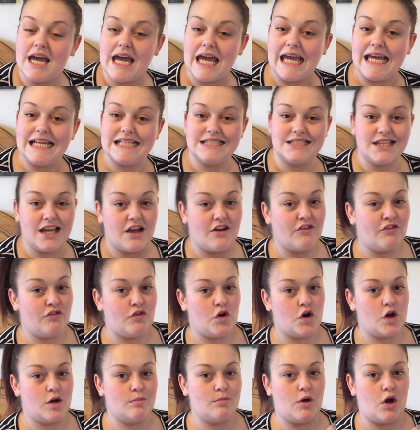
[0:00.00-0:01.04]
It's a
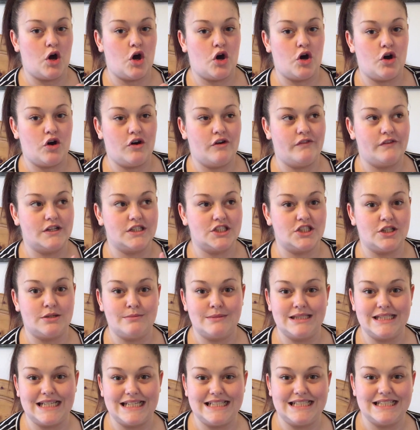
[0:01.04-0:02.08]
form of
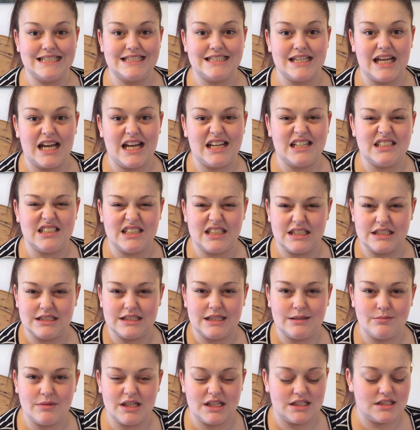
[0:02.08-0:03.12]
dermatitis and
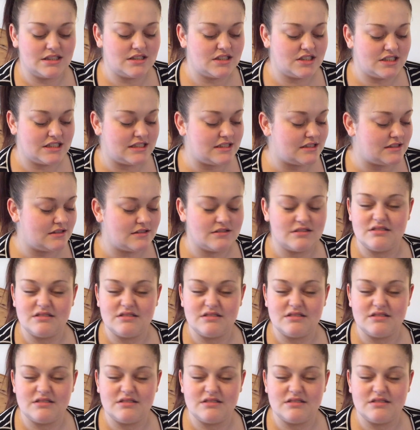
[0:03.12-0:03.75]
eczema, just